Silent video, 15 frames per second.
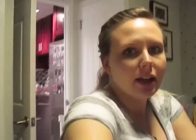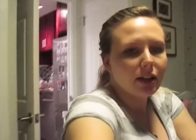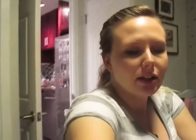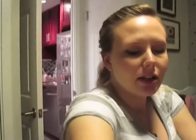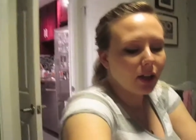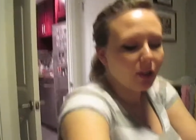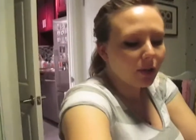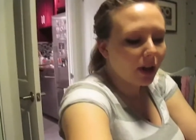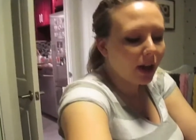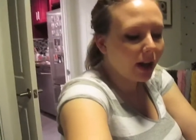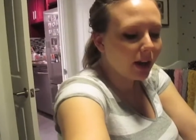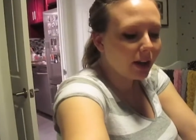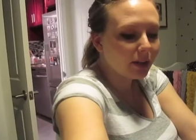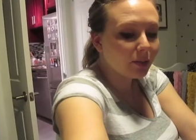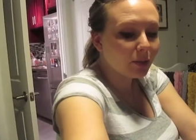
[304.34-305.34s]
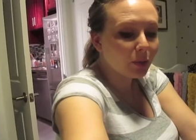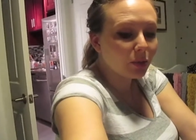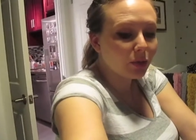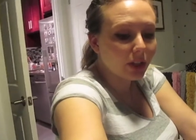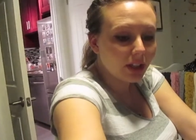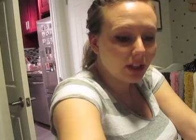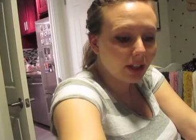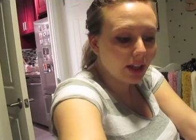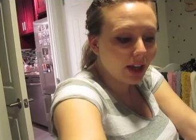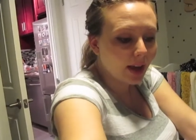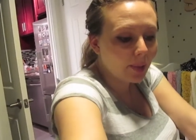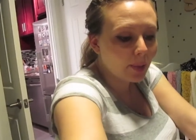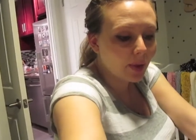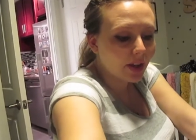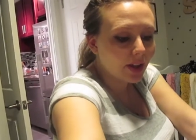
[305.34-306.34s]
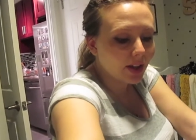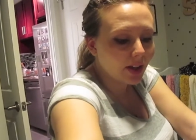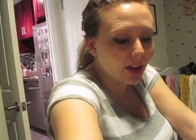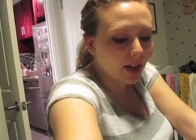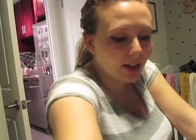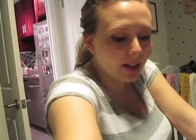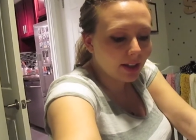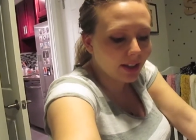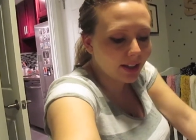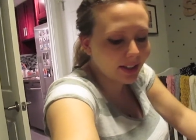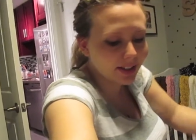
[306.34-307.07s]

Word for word: So I'm really happy. I,